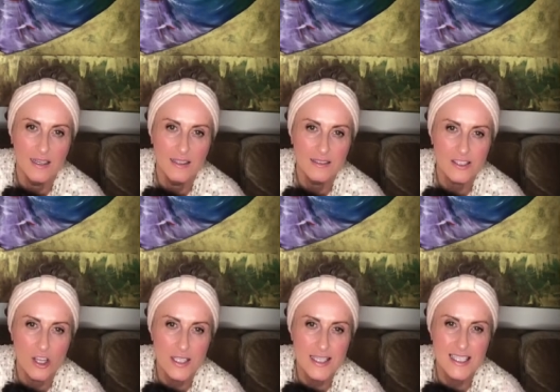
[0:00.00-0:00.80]
There's a lot
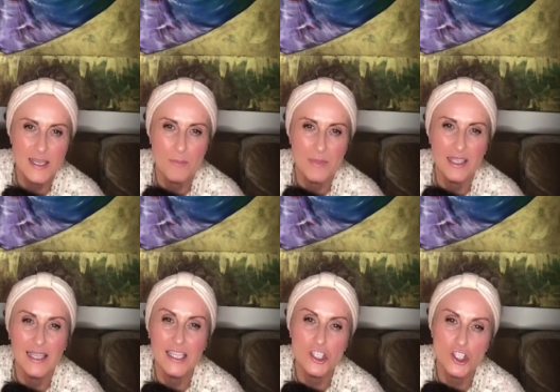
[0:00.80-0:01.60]
of
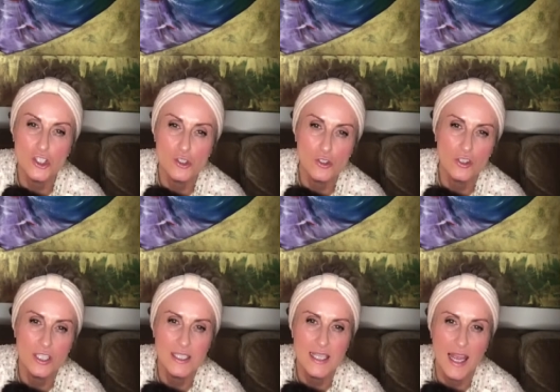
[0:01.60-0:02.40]
stimulation during
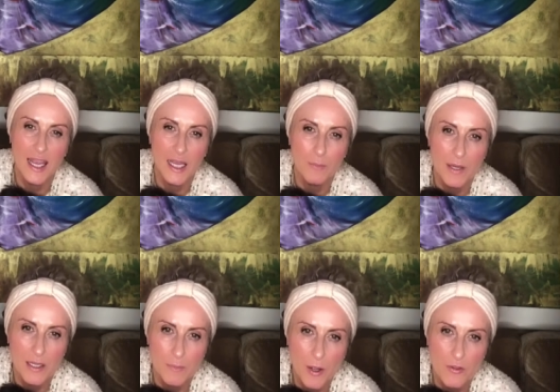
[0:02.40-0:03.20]
the day, but
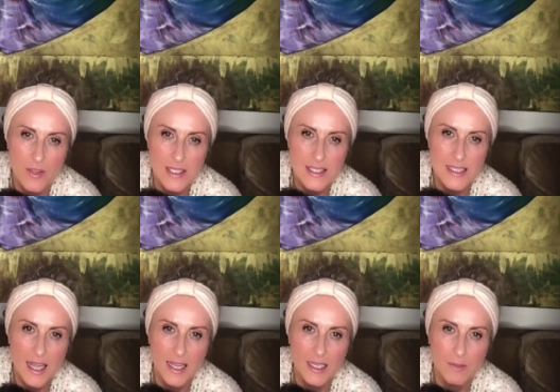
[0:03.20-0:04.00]
about this
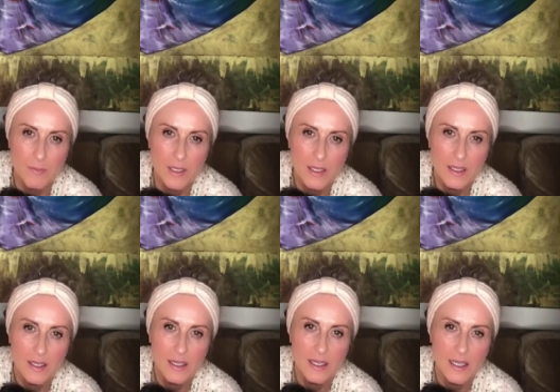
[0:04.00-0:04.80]
time
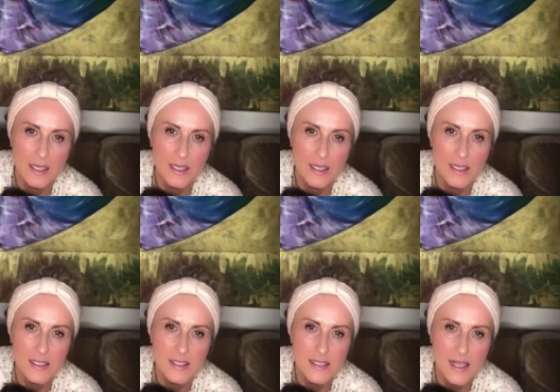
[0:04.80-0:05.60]
it is